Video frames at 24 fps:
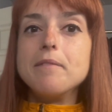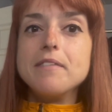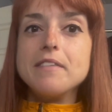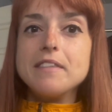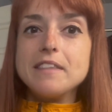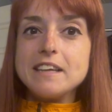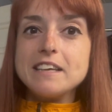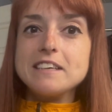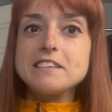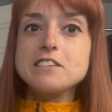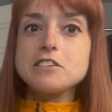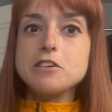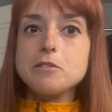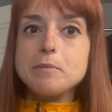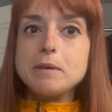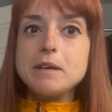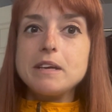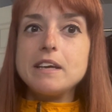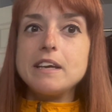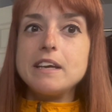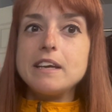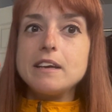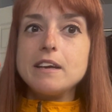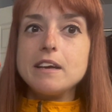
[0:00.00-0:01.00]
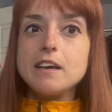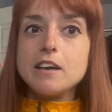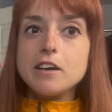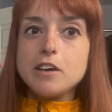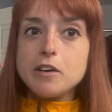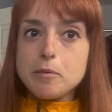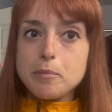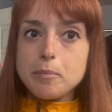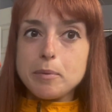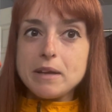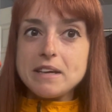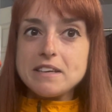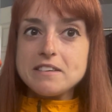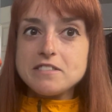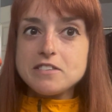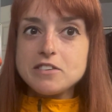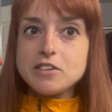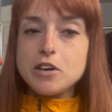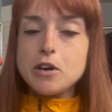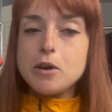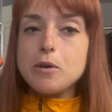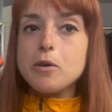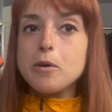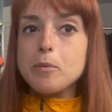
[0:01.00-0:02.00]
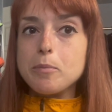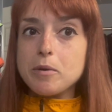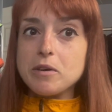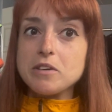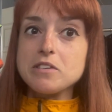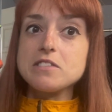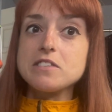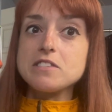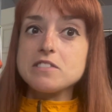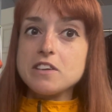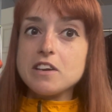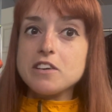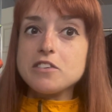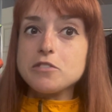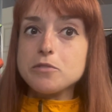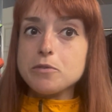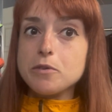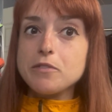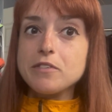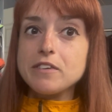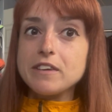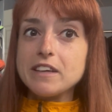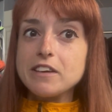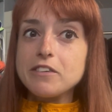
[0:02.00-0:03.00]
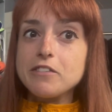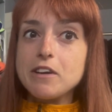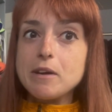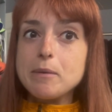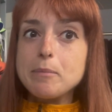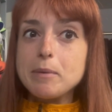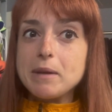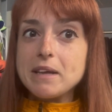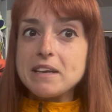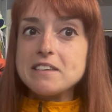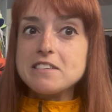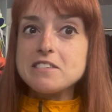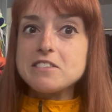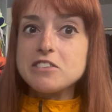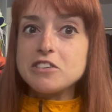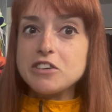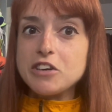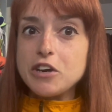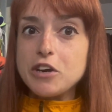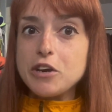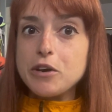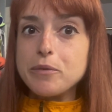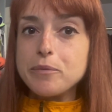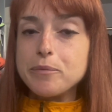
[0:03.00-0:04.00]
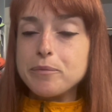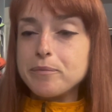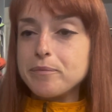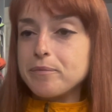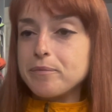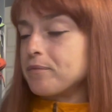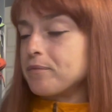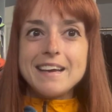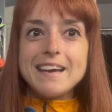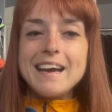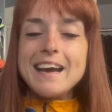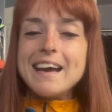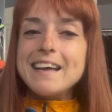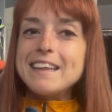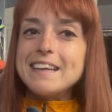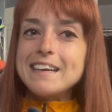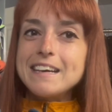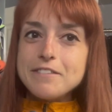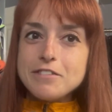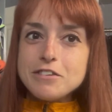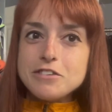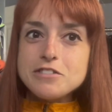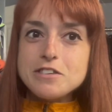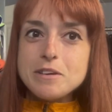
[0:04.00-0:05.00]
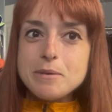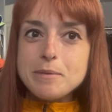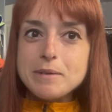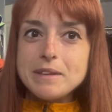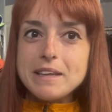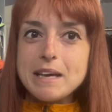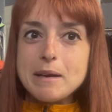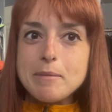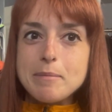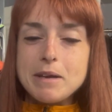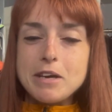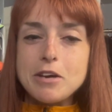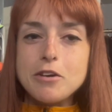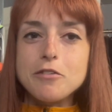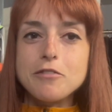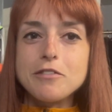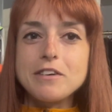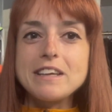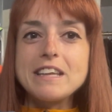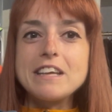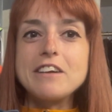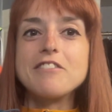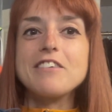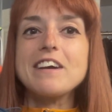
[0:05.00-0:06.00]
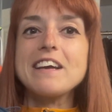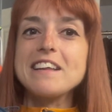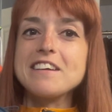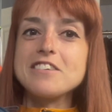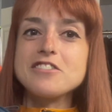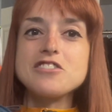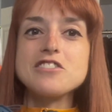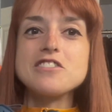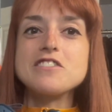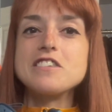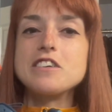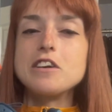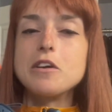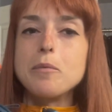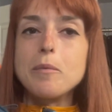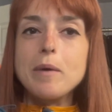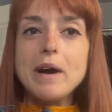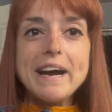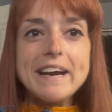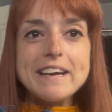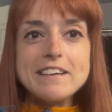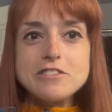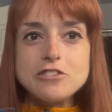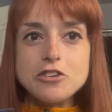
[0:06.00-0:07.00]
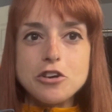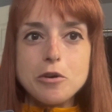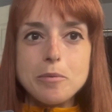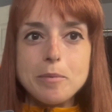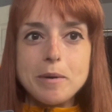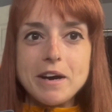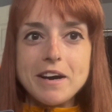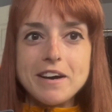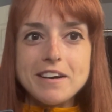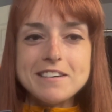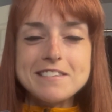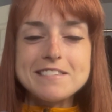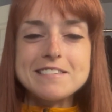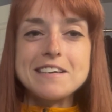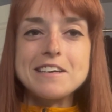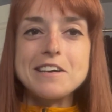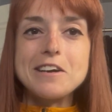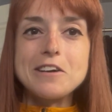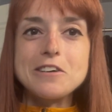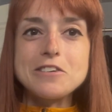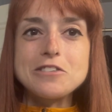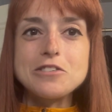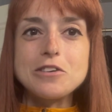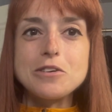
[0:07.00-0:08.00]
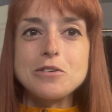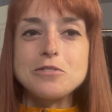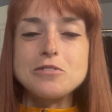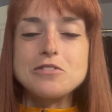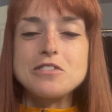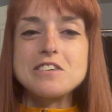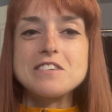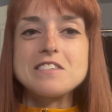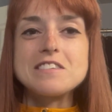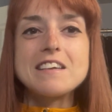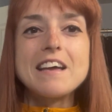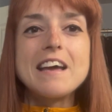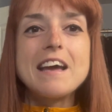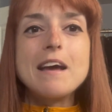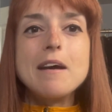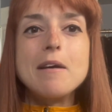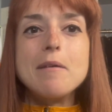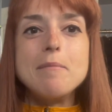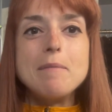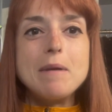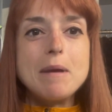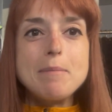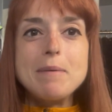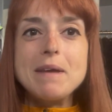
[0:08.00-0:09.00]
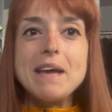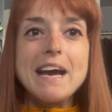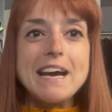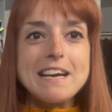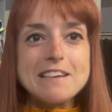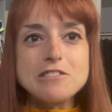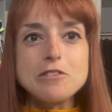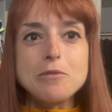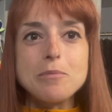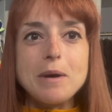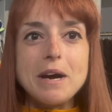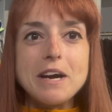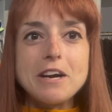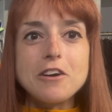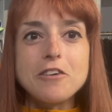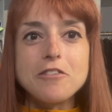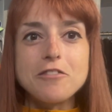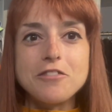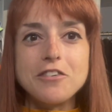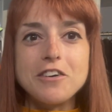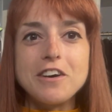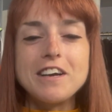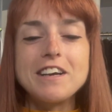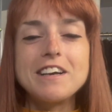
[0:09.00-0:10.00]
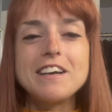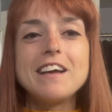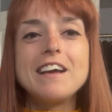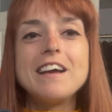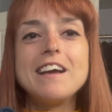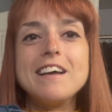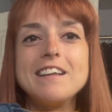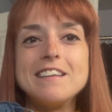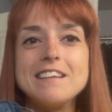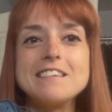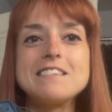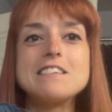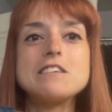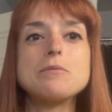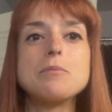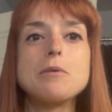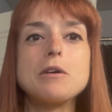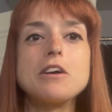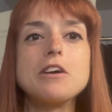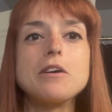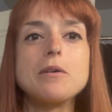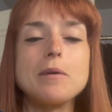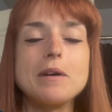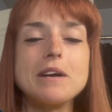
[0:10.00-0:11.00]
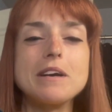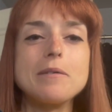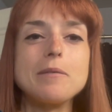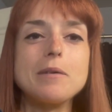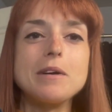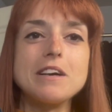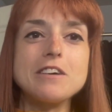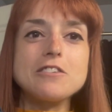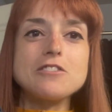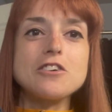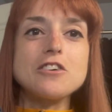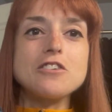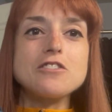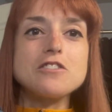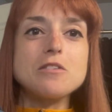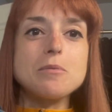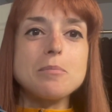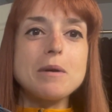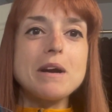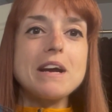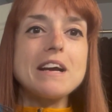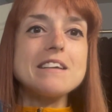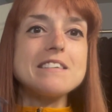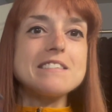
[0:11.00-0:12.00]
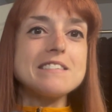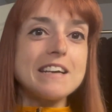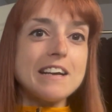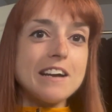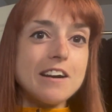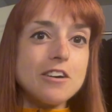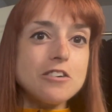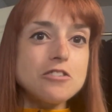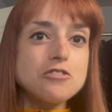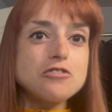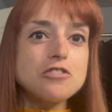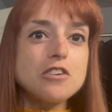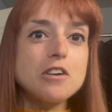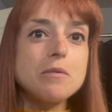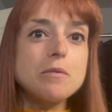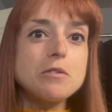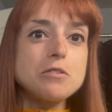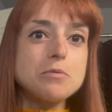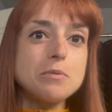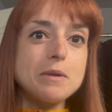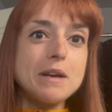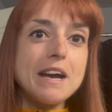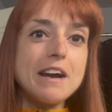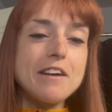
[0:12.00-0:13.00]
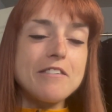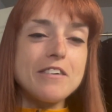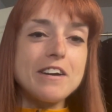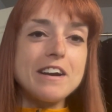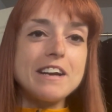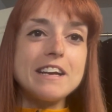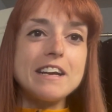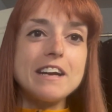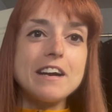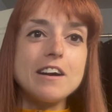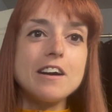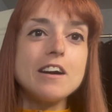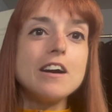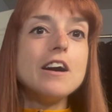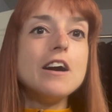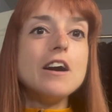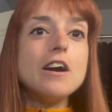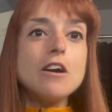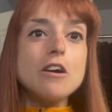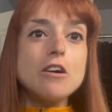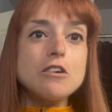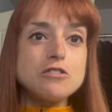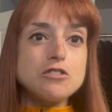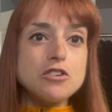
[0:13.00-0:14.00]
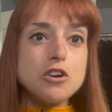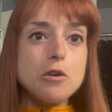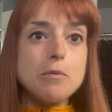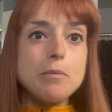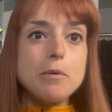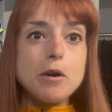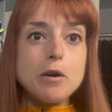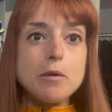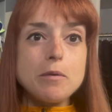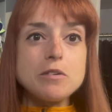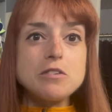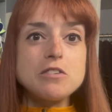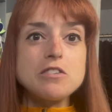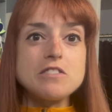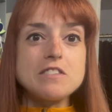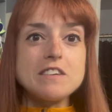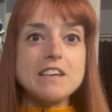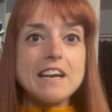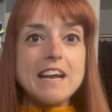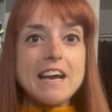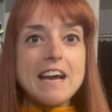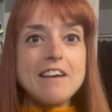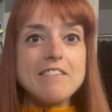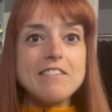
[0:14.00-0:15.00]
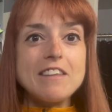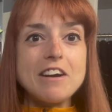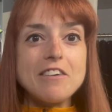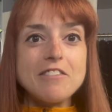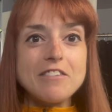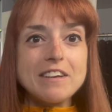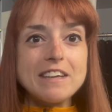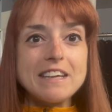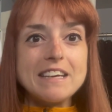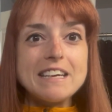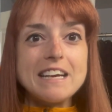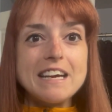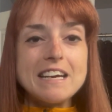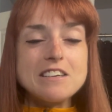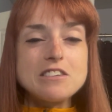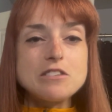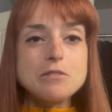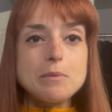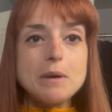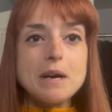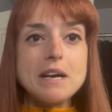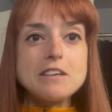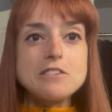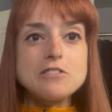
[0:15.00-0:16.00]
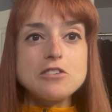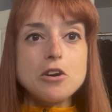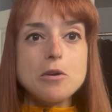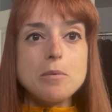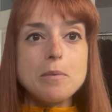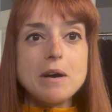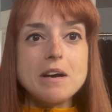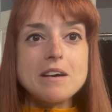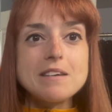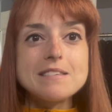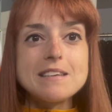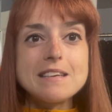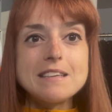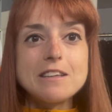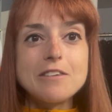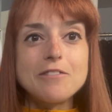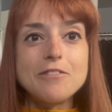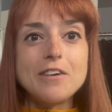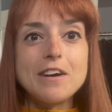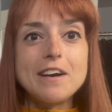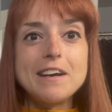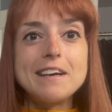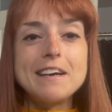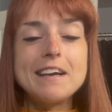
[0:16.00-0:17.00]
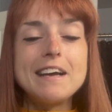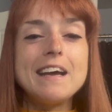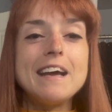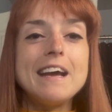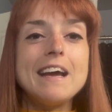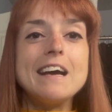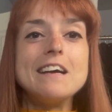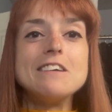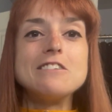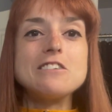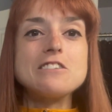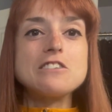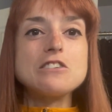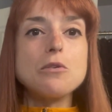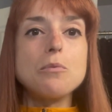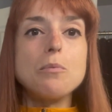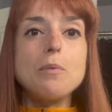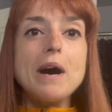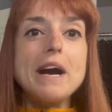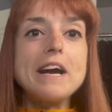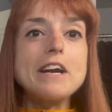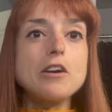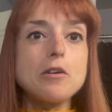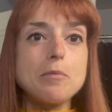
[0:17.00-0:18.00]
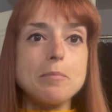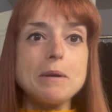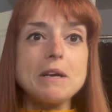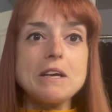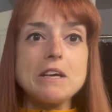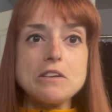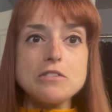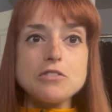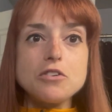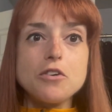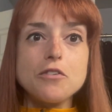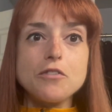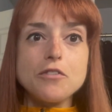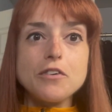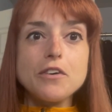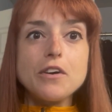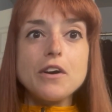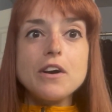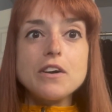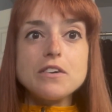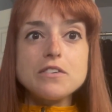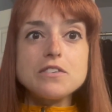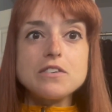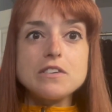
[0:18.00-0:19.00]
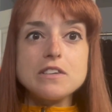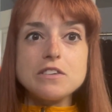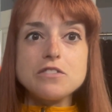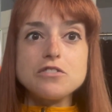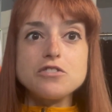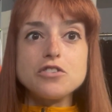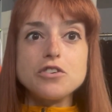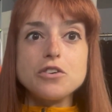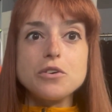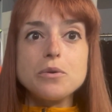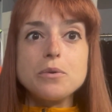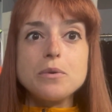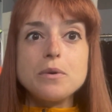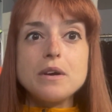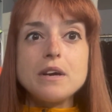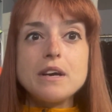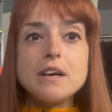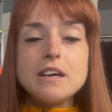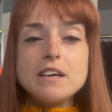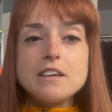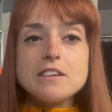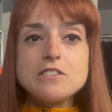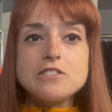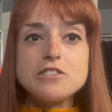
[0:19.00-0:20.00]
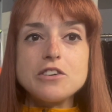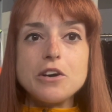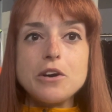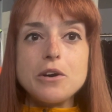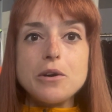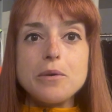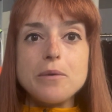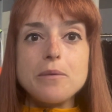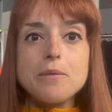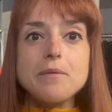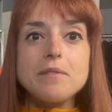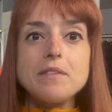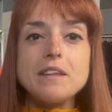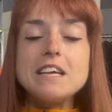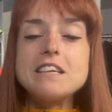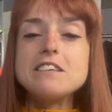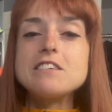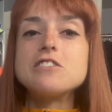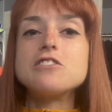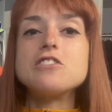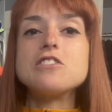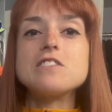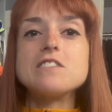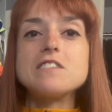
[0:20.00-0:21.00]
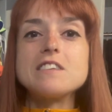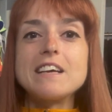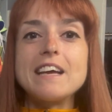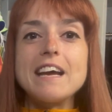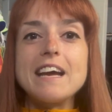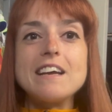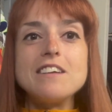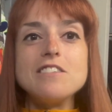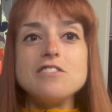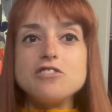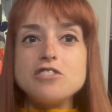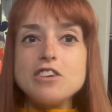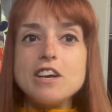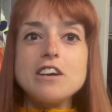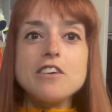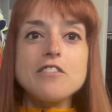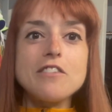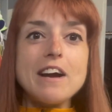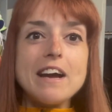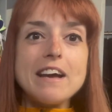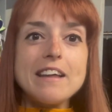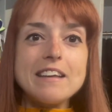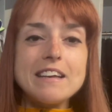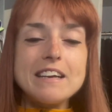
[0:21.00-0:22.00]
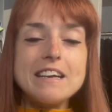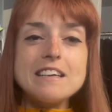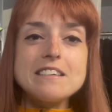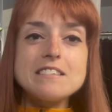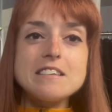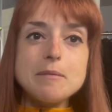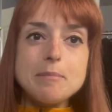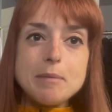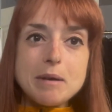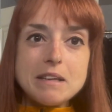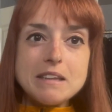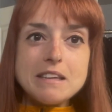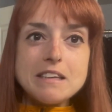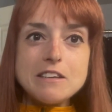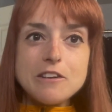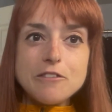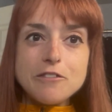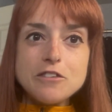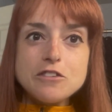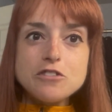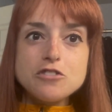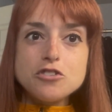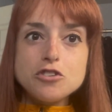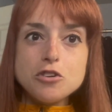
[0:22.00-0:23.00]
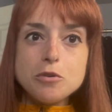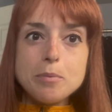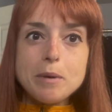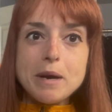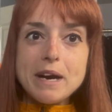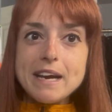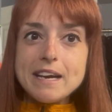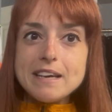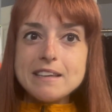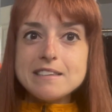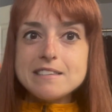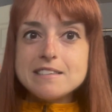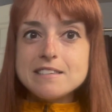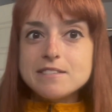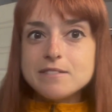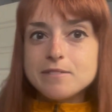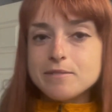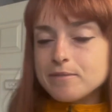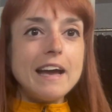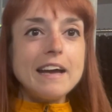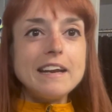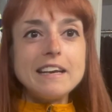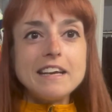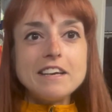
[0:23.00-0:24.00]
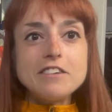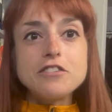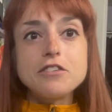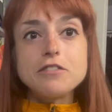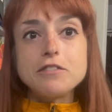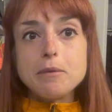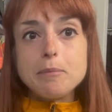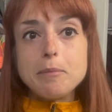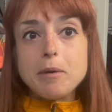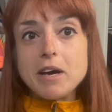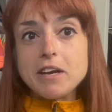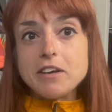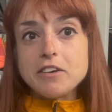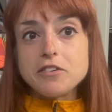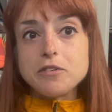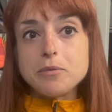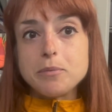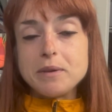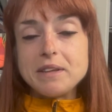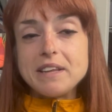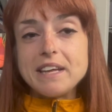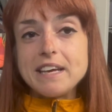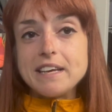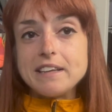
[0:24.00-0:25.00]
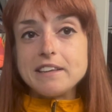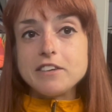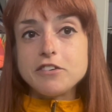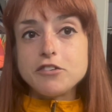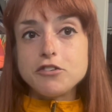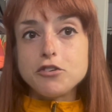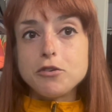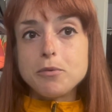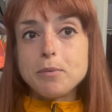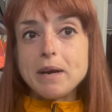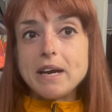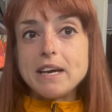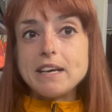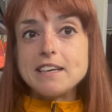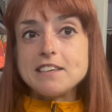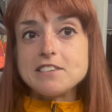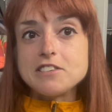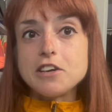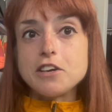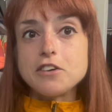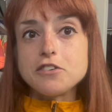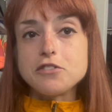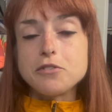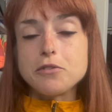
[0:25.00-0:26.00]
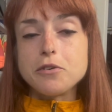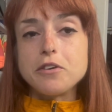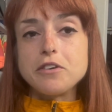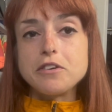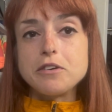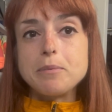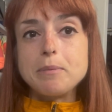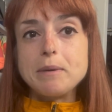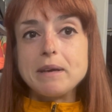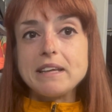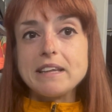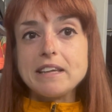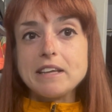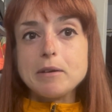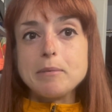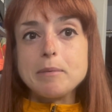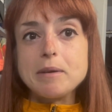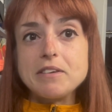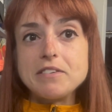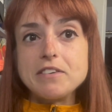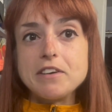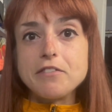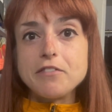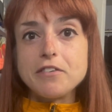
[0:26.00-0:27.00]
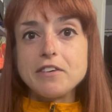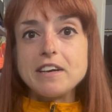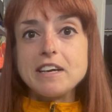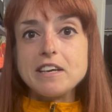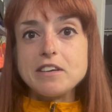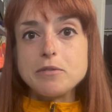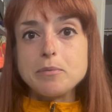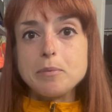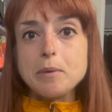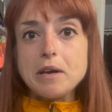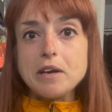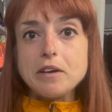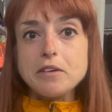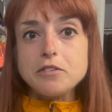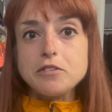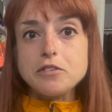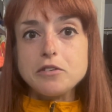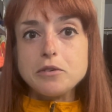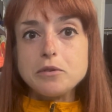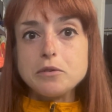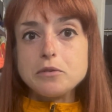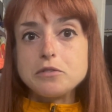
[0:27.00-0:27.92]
This could be a good place to go, or Brooks is also a really great place to go. And then if you're someone like me who really relishes in a wide toe box and also just maybe has a wider foot, this is where you're going to want to turn to brands like Ultra, which we have right here, or Topo, which is going to have that really nice wide toe box at the front and just a wider build overall to the shoe. So these are just, again, generalities about the different shoe brands, and each of the models within the shoe brand is also going to be a little bit different as well too.